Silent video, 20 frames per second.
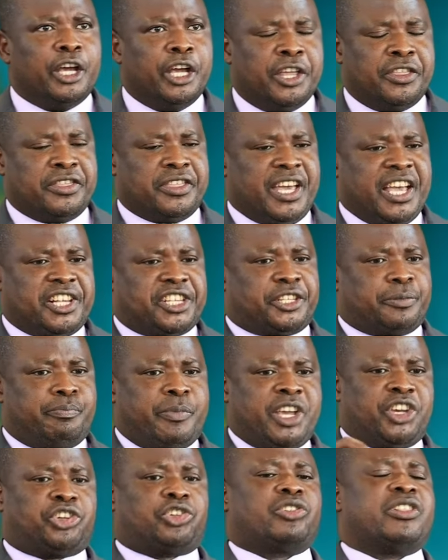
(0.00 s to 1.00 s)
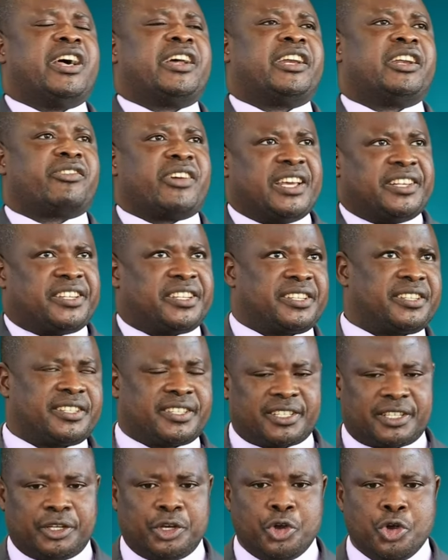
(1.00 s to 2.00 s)
in this missionary
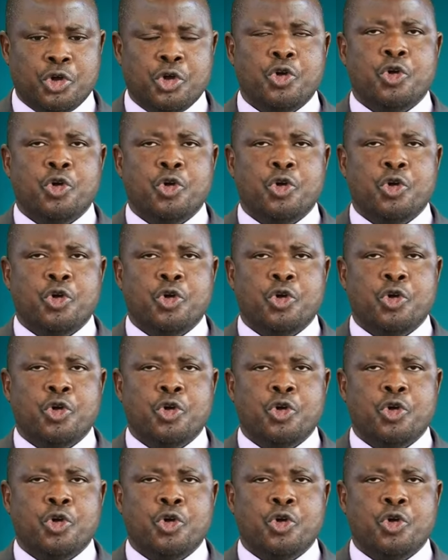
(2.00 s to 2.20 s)
race,